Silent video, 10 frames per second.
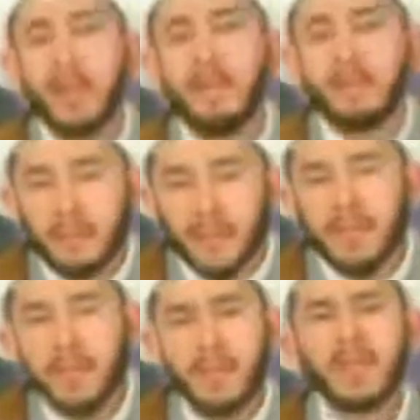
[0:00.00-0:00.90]
Falta
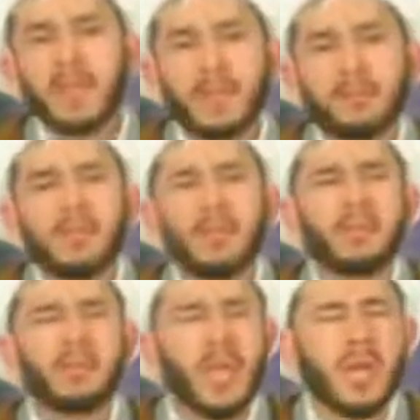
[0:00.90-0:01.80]
means something that was
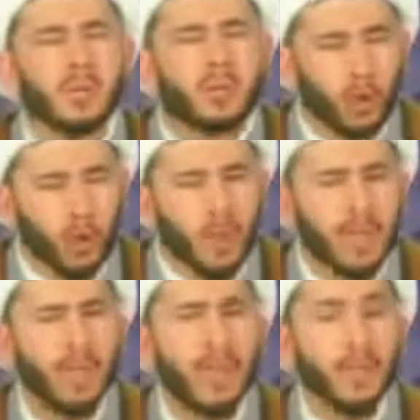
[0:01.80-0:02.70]
out of hurry
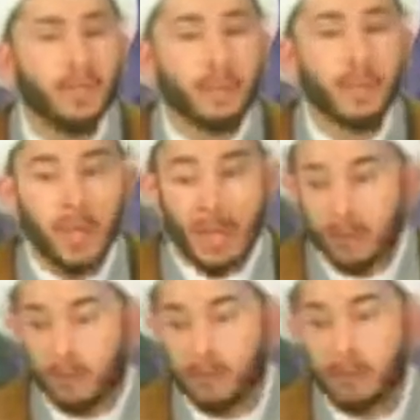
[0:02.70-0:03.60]
and something out of